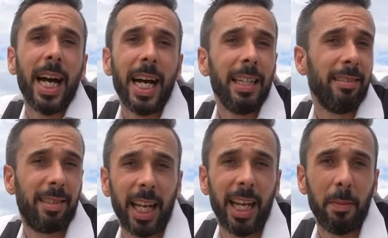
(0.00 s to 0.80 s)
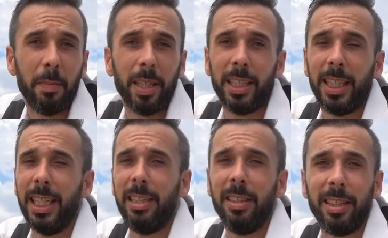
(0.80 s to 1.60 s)
and same, she
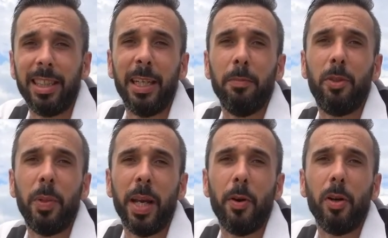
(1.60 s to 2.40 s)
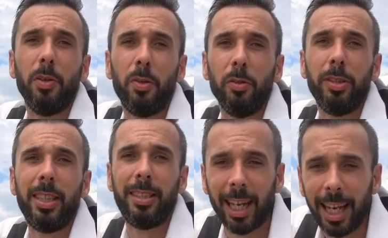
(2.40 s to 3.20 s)
doesn't seem to be able to
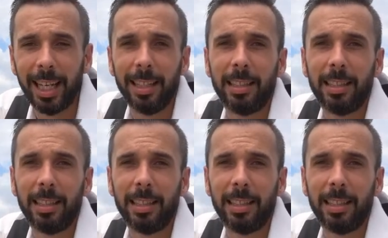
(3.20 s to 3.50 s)
sell it.